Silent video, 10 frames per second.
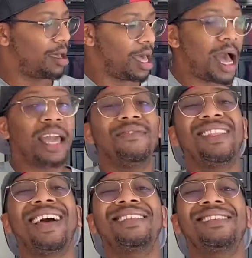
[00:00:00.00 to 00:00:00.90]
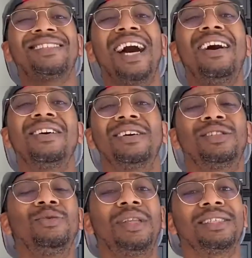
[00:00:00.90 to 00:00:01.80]
I even like the tongue, because
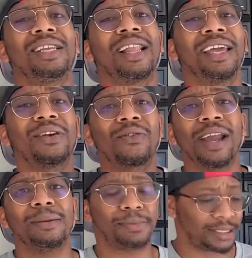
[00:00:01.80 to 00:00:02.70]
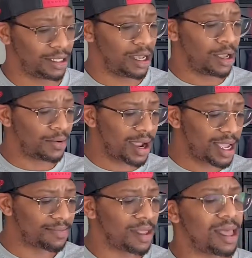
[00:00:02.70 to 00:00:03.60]
who doesn't like grapes,
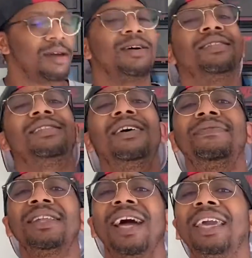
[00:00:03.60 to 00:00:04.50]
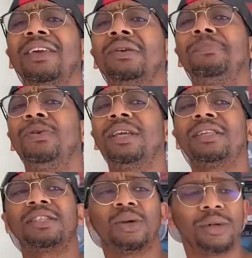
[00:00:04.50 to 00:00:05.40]
right? I love the Nike on the booty in
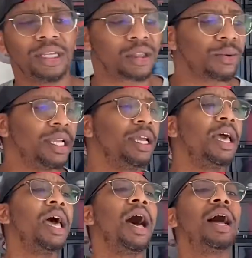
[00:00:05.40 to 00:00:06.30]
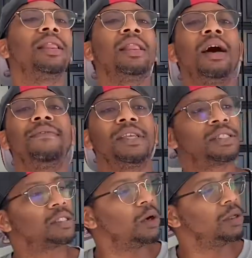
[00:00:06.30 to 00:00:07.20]
the 23. I love the
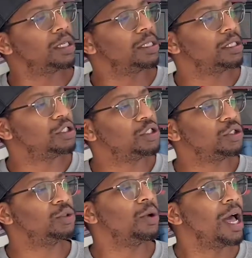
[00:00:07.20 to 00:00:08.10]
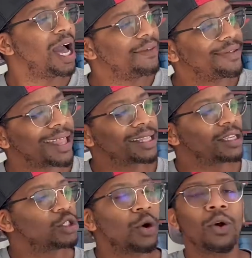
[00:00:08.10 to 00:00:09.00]
sole of this shoe. I even like the
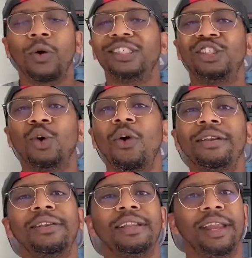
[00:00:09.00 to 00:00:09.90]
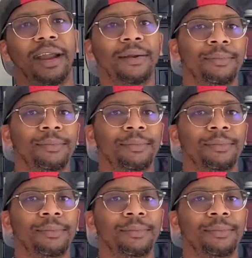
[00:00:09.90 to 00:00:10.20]
turquoise Jordan in there.